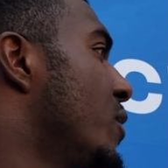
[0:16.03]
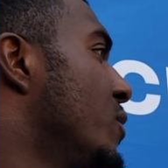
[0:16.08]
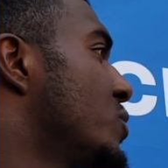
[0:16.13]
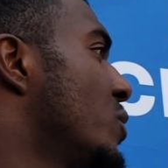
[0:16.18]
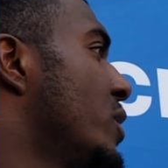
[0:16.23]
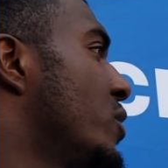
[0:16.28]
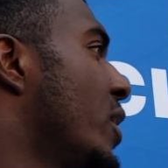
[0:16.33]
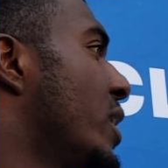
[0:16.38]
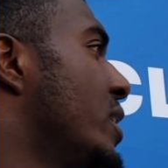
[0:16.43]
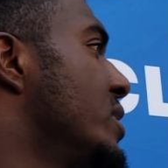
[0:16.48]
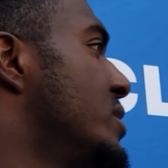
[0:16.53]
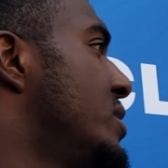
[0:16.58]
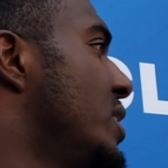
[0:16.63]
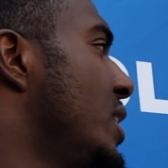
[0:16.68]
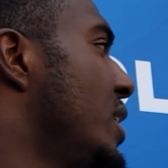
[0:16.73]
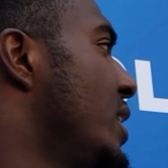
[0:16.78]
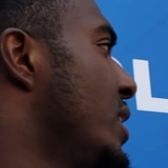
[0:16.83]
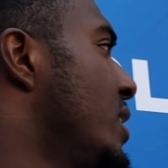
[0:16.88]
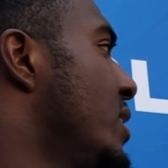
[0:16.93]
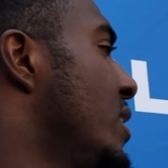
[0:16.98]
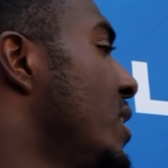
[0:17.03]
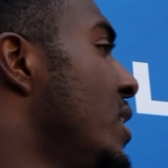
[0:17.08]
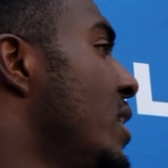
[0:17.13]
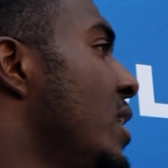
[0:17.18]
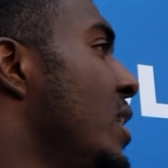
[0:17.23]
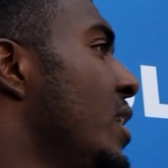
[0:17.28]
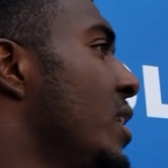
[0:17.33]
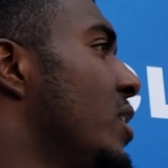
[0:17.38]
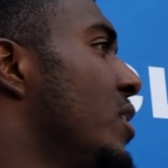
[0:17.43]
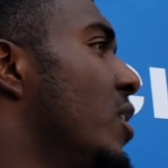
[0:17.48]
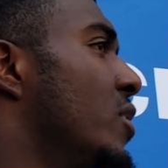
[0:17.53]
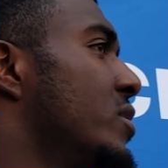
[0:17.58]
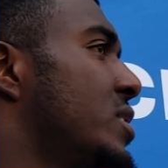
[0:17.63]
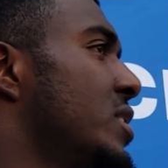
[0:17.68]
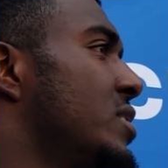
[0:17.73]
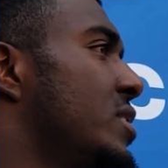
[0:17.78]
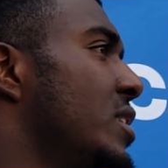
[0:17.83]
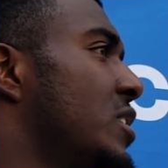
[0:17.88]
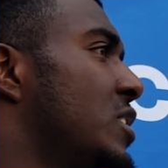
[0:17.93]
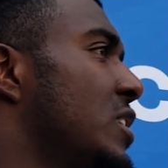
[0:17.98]
It was really great to see. And, you know,
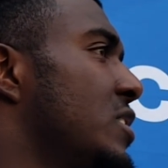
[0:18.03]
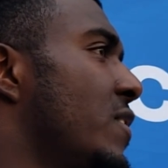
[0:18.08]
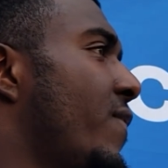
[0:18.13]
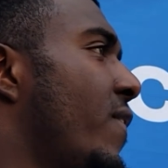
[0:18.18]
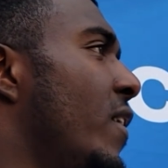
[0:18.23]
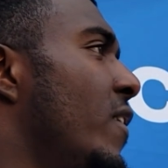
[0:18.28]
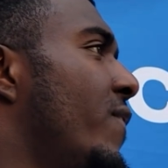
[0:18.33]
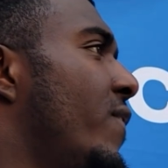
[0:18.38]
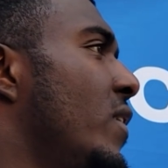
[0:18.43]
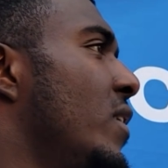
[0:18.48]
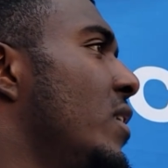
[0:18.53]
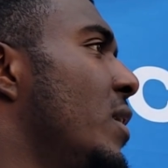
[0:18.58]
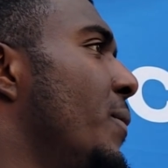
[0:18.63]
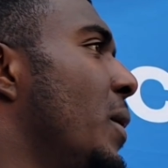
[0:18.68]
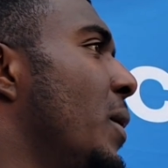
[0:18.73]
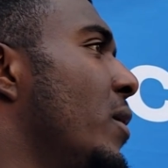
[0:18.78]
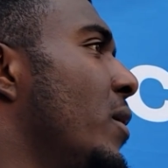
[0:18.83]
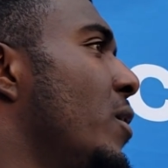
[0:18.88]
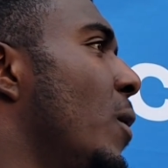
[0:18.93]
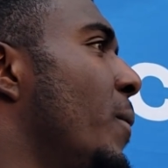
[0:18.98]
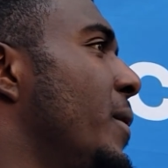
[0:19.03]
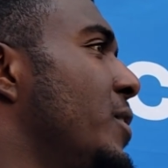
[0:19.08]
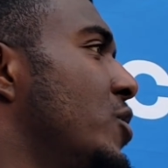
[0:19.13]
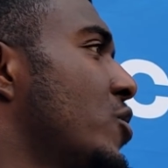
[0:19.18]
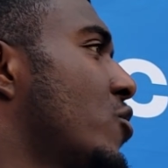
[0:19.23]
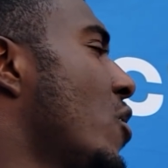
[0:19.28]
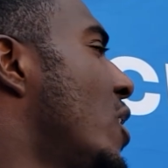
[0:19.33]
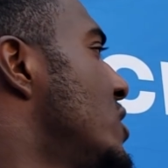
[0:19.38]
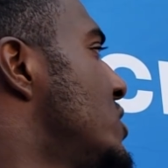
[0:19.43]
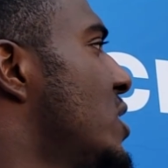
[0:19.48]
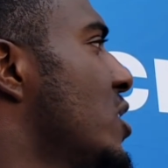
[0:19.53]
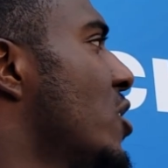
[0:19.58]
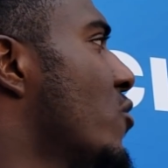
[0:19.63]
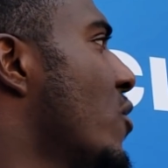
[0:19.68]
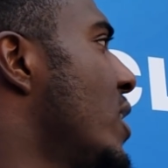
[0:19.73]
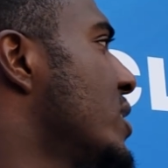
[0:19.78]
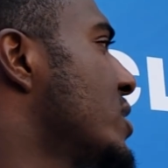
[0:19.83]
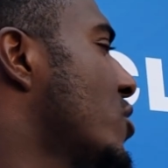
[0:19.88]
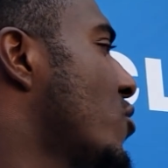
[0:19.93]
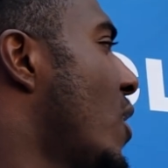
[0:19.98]
it's a fun feeling to be able to, you know, beat your
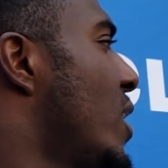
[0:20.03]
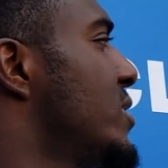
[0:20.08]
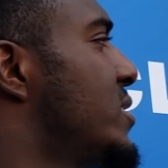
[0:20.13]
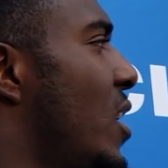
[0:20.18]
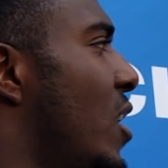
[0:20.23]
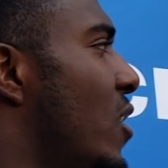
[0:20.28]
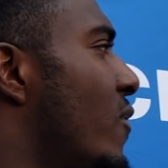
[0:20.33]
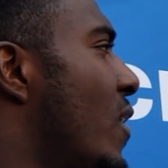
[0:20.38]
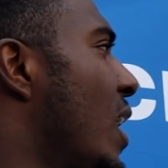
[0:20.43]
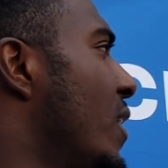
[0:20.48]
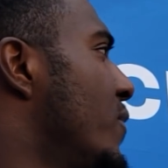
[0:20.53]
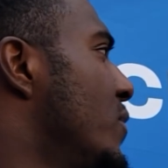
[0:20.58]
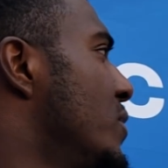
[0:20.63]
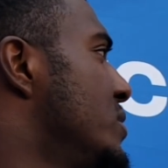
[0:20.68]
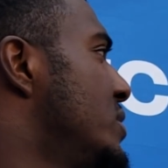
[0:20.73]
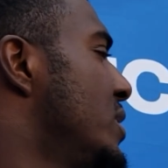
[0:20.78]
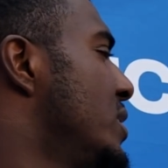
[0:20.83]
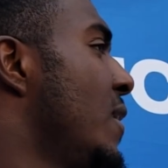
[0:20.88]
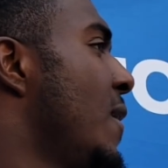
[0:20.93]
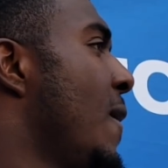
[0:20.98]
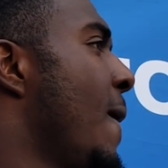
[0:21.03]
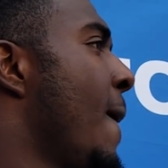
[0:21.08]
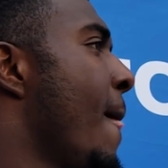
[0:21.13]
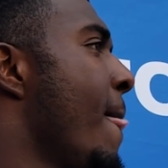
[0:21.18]
cross-town rivals and,